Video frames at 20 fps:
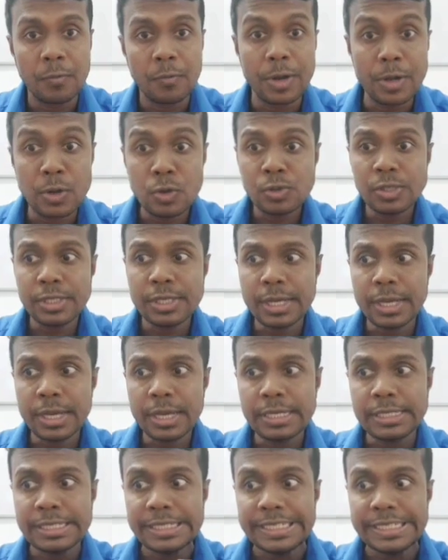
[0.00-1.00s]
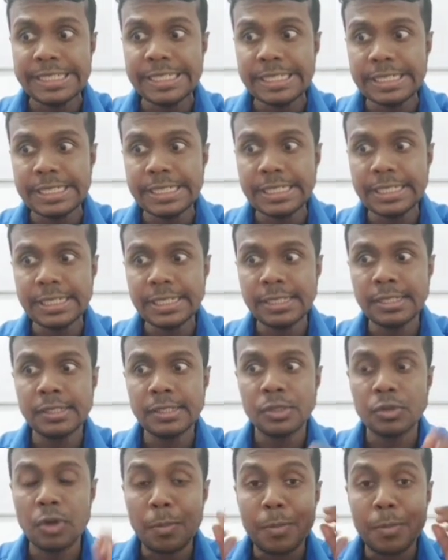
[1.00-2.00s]
When you say
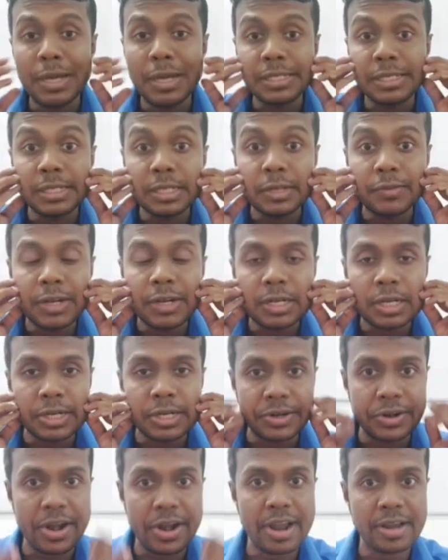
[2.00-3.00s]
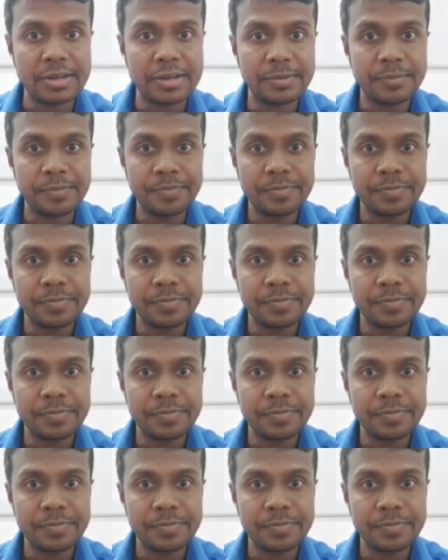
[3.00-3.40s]
E, your masseter will contract.